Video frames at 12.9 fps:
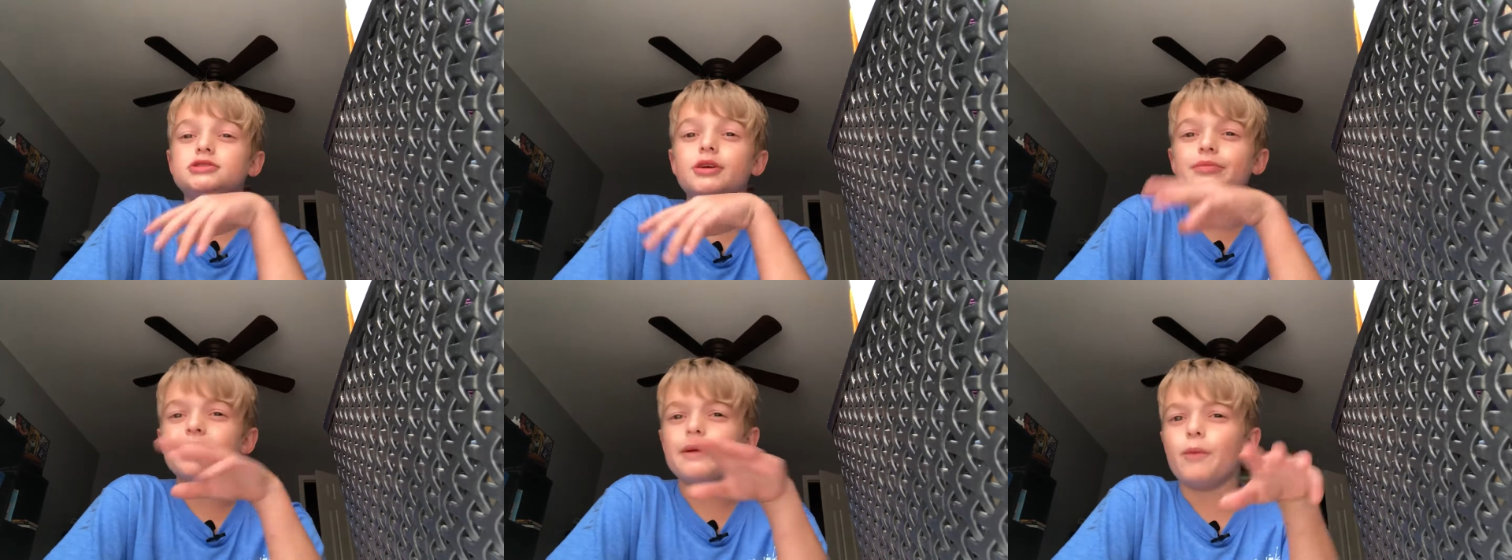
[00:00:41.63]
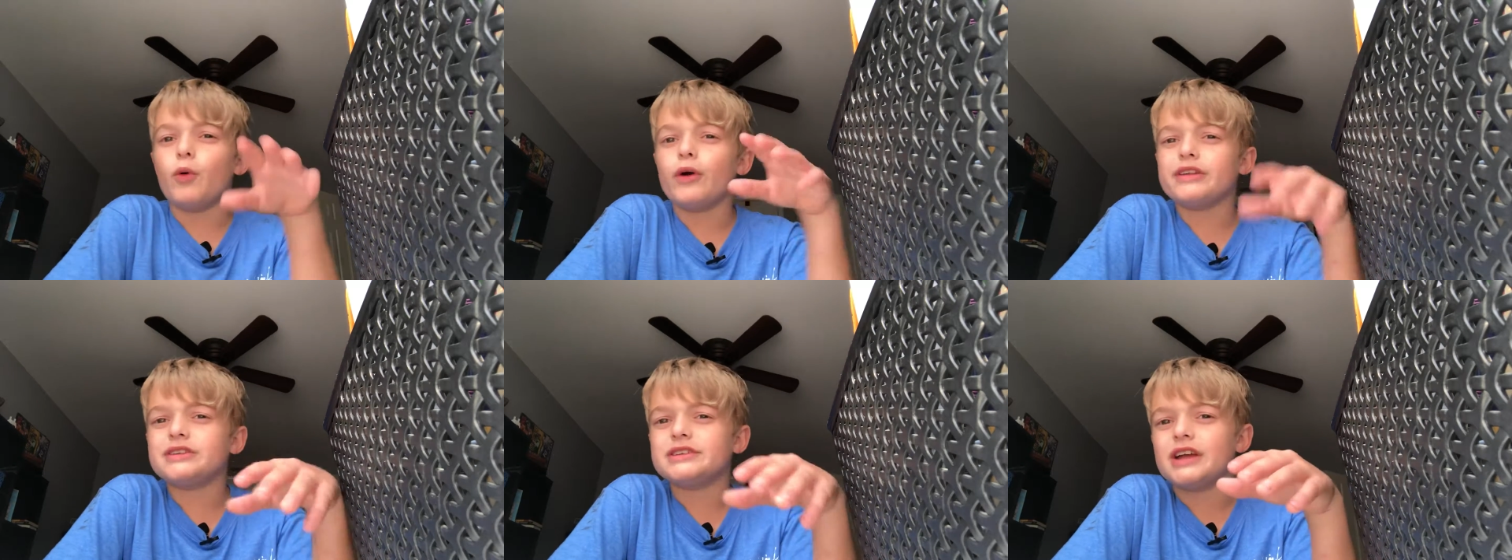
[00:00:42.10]
something
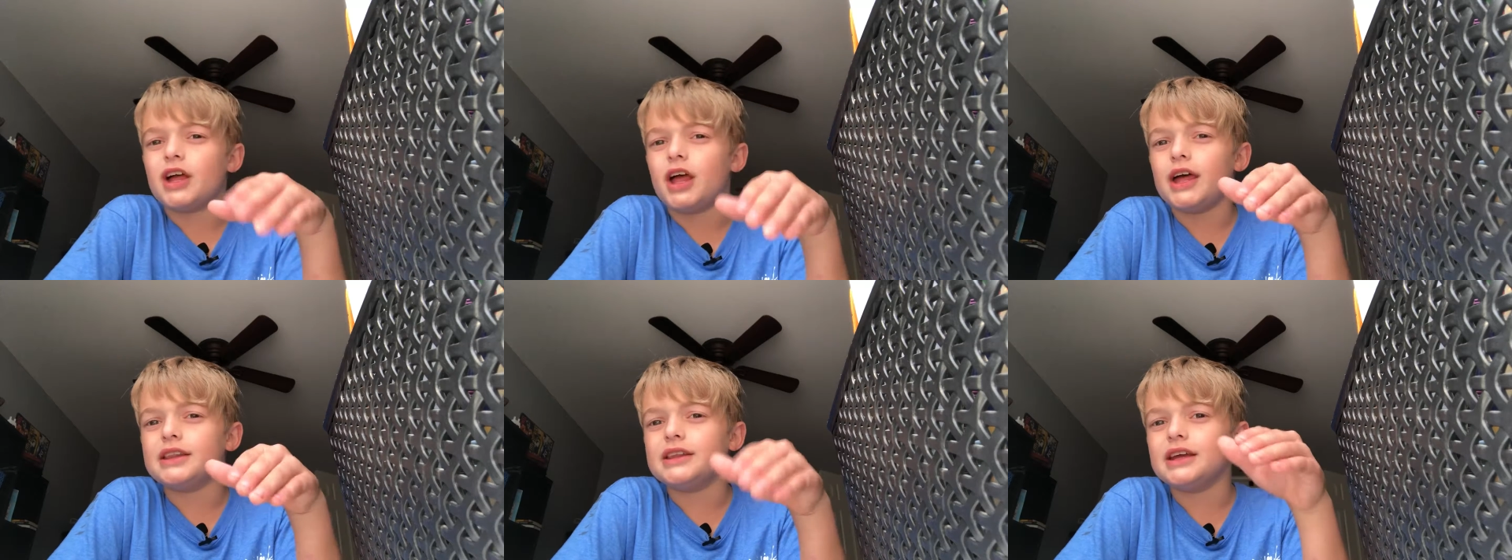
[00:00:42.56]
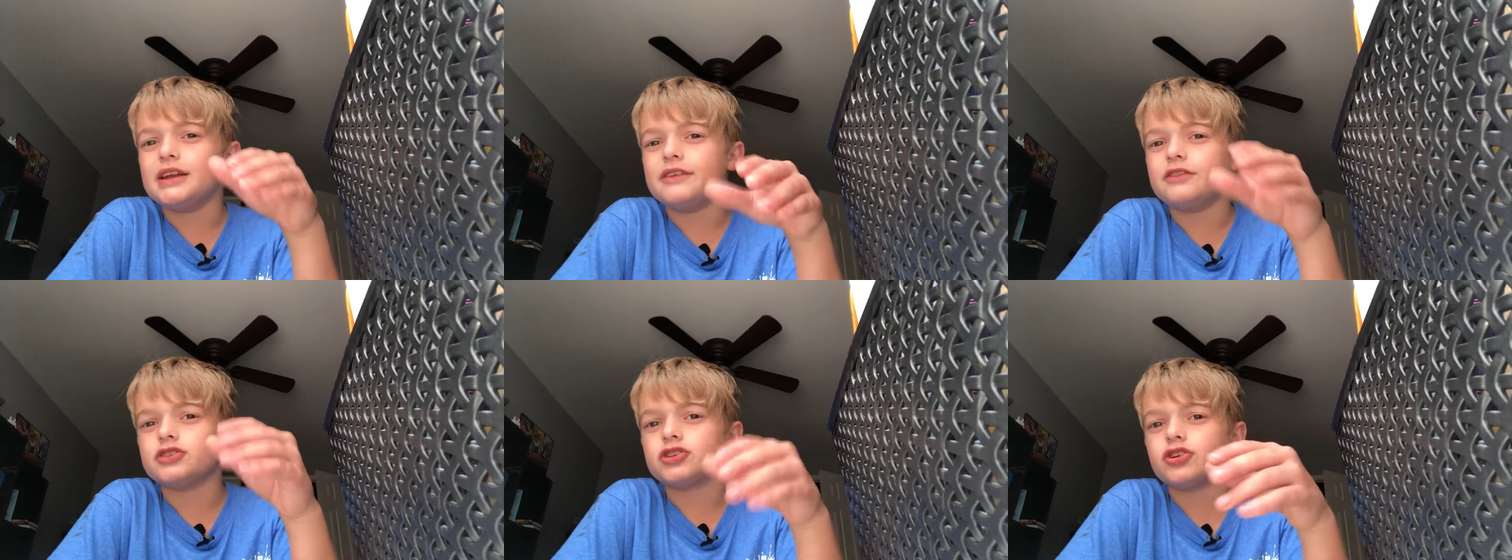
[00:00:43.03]
points at the end of
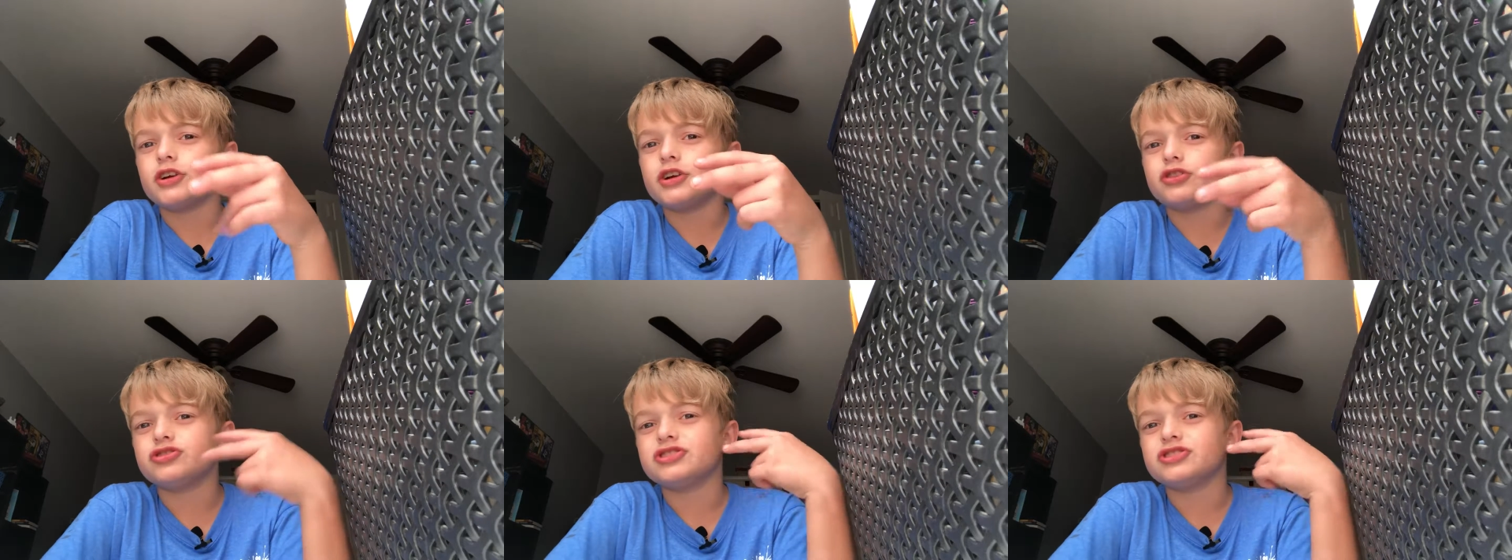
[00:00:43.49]
his career,